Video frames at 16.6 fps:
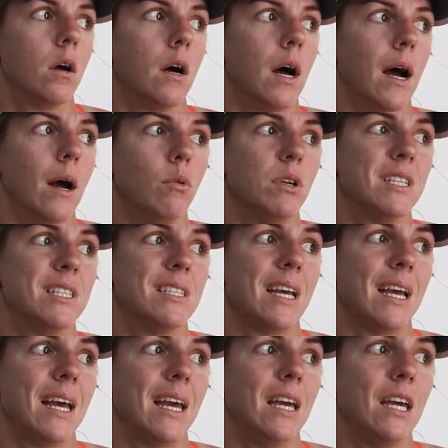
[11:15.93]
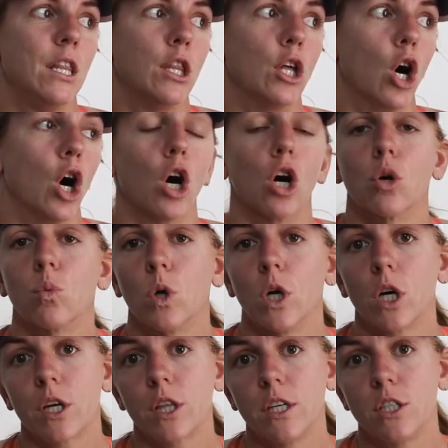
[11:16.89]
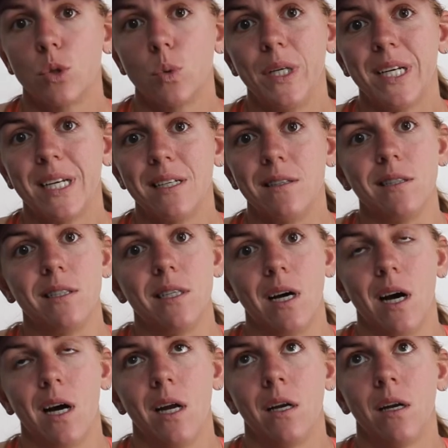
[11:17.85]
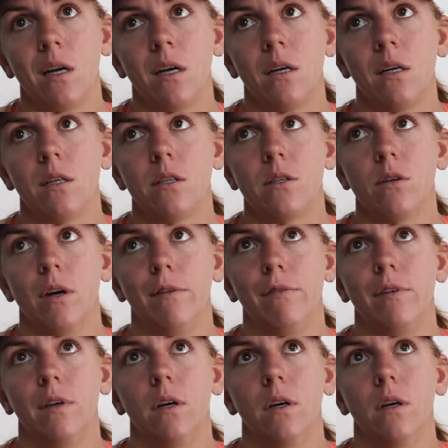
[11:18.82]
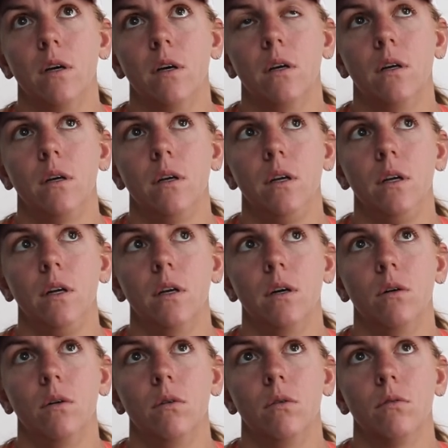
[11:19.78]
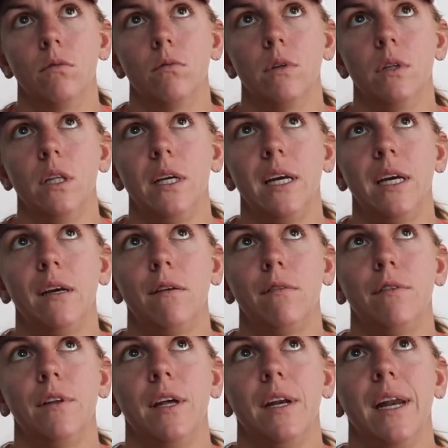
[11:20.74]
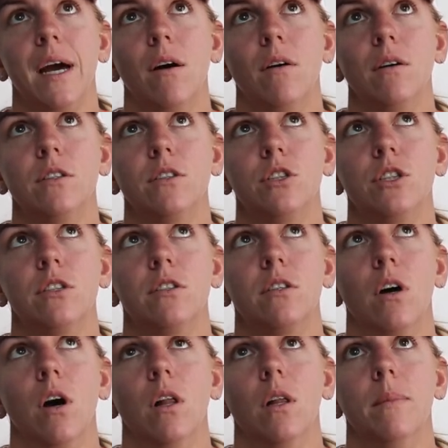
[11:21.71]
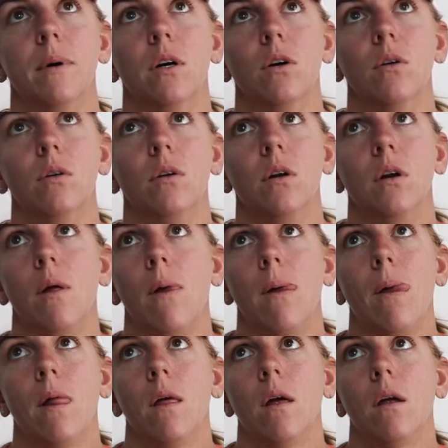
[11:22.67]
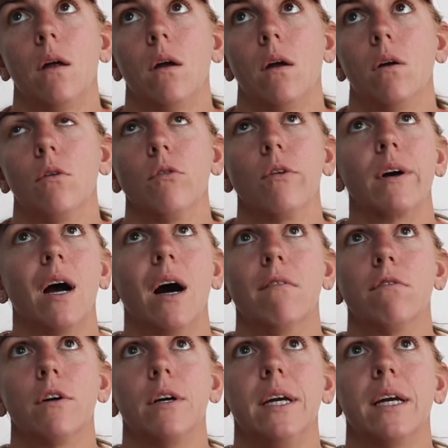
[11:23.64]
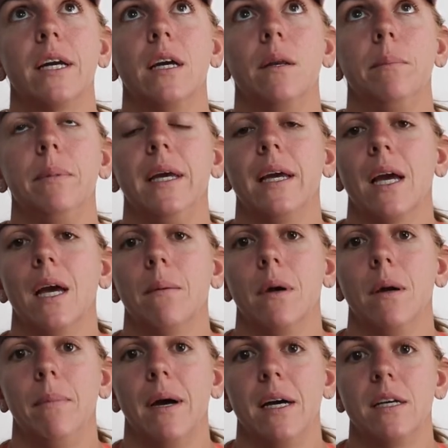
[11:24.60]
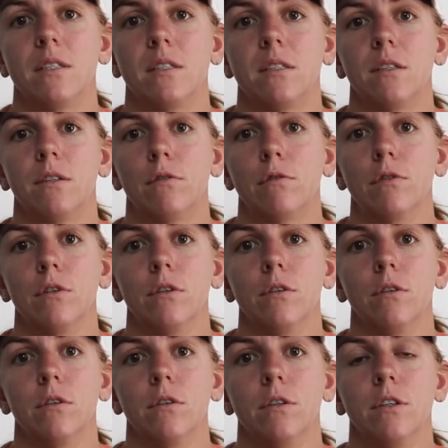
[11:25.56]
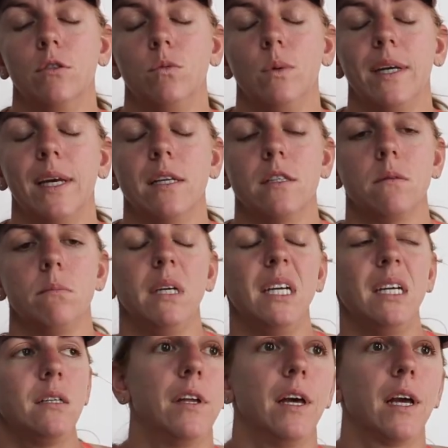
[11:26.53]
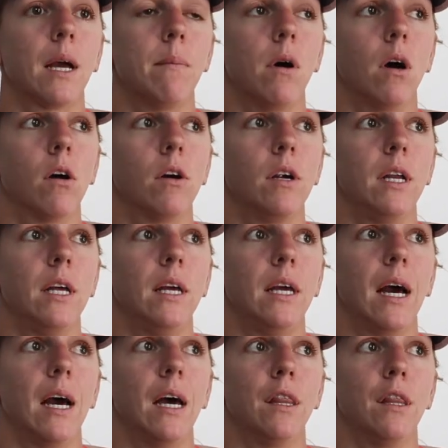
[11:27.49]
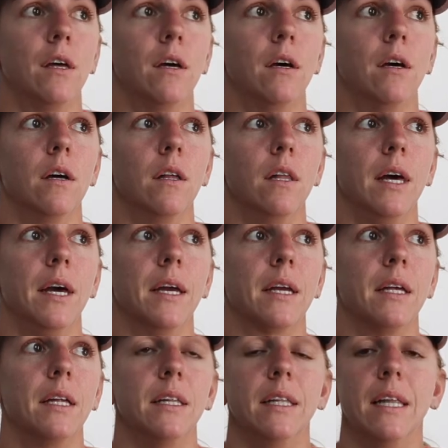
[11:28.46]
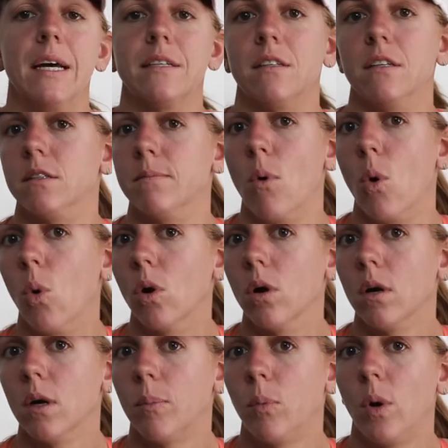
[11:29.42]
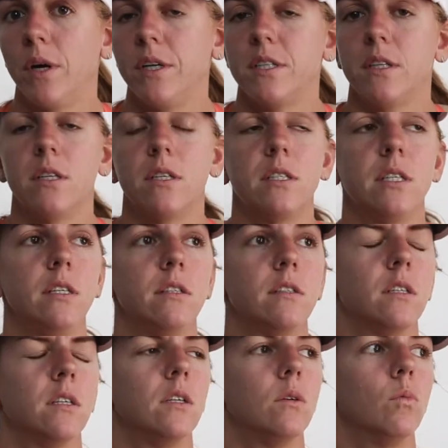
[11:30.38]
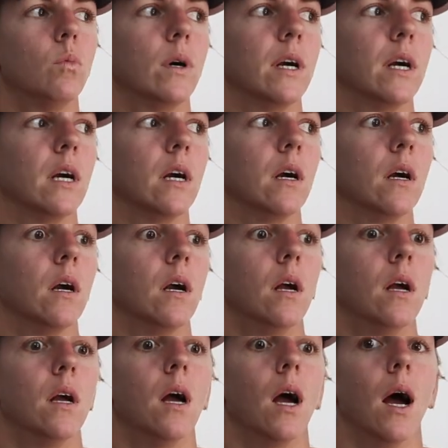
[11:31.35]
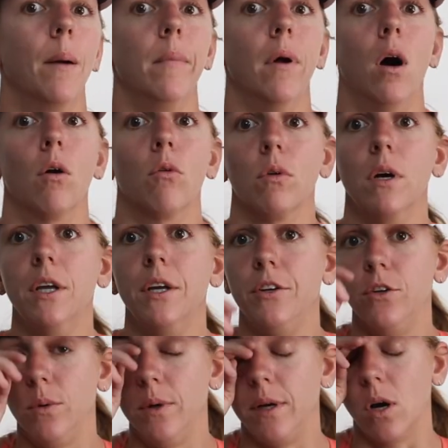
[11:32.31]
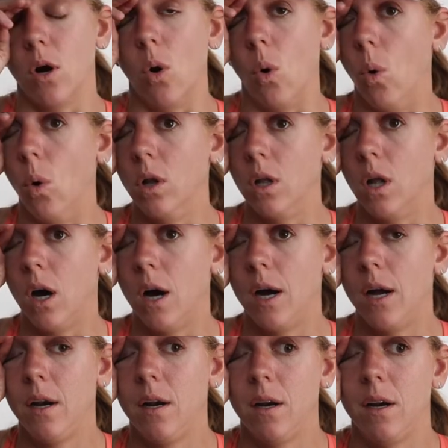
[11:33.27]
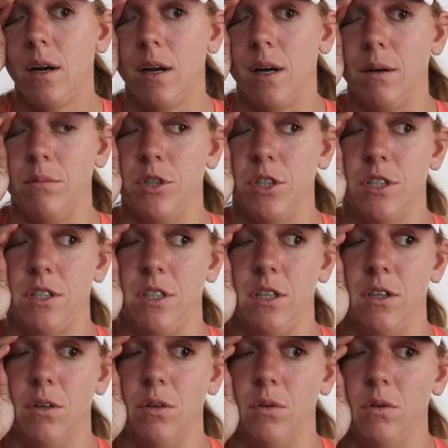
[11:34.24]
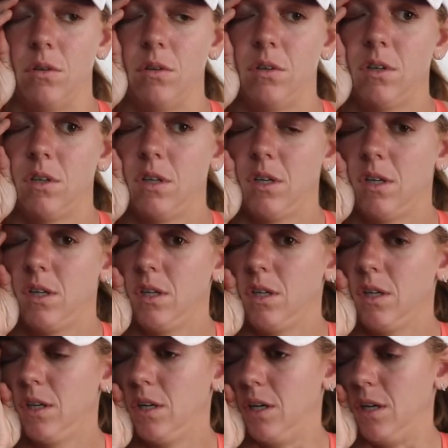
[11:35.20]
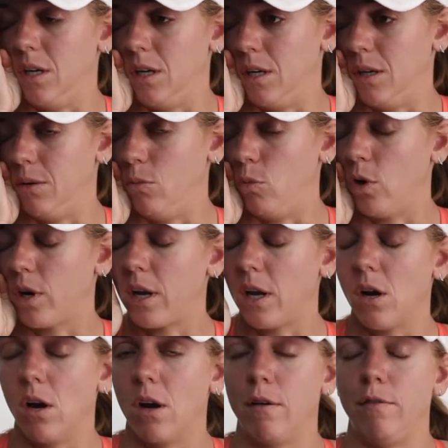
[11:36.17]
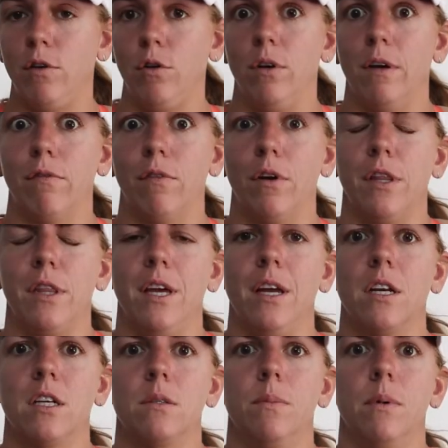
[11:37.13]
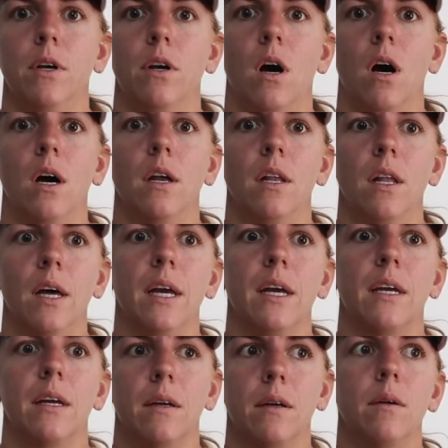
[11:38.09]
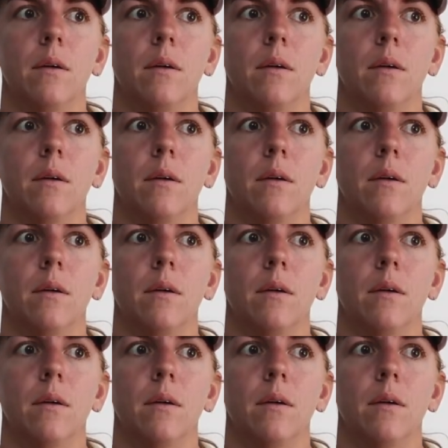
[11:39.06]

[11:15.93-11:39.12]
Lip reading: I would say the hard work this week is done. So I feel, you know, relieved that now it's just all about recovering and being at my best for this weekend's meet. I feel like I'm already at the, like, less is more point in the season where I'm not really doing a whole lot. I'm just, you know, working on a few different things, but not, like,